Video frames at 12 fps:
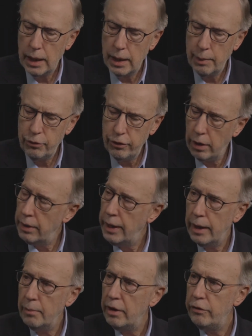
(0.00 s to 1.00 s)
Started
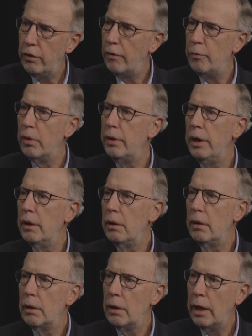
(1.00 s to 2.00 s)
that my sophomore
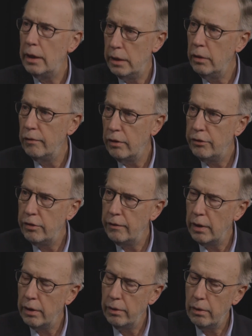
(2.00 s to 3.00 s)
year at the University of
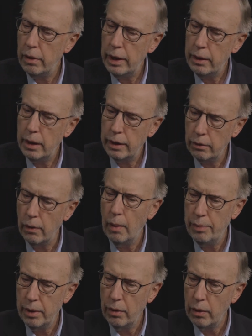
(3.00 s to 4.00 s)
Illinois. I grew
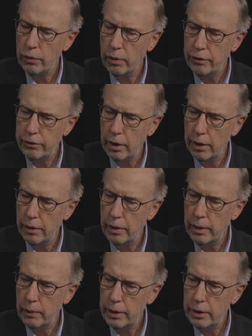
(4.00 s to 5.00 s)
up in Northwest Illinois
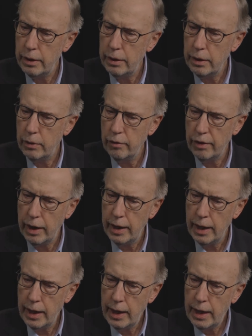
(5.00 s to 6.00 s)
and went to the U of
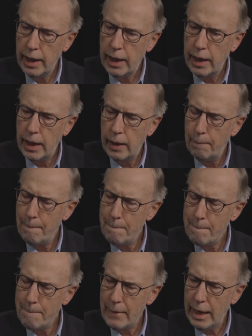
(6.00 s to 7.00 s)
I.
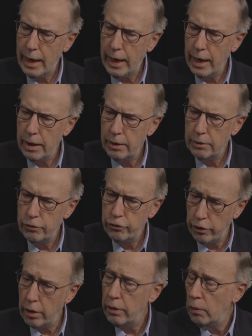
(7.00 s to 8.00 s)
And
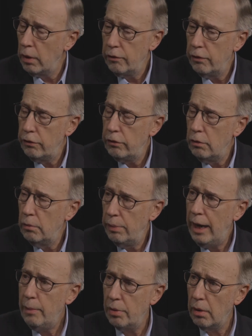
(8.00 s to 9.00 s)
started to work for the student
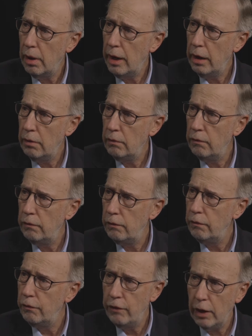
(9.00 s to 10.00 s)
paper and
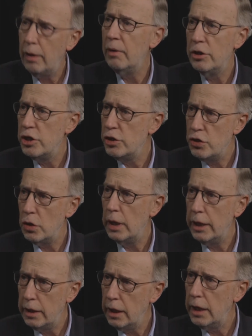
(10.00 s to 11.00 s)
very much
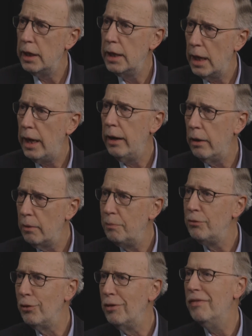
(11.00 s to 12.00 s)
enjoyed the entire
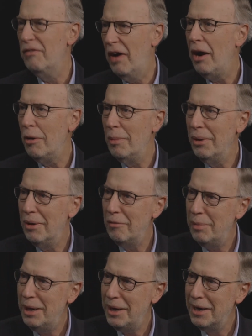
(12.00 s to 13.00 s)
sort of environment
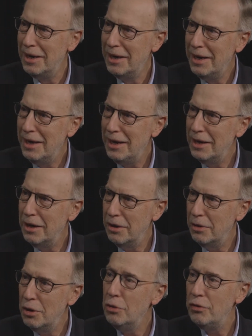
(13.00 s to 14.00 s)
of being in a
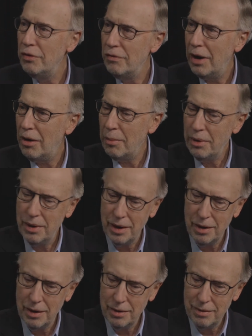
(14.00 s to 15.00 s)
news environment
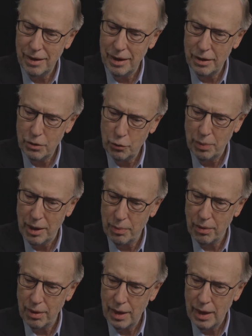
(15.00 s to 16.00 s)
and a
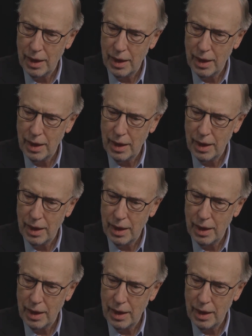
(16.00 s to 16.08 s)
newspaper.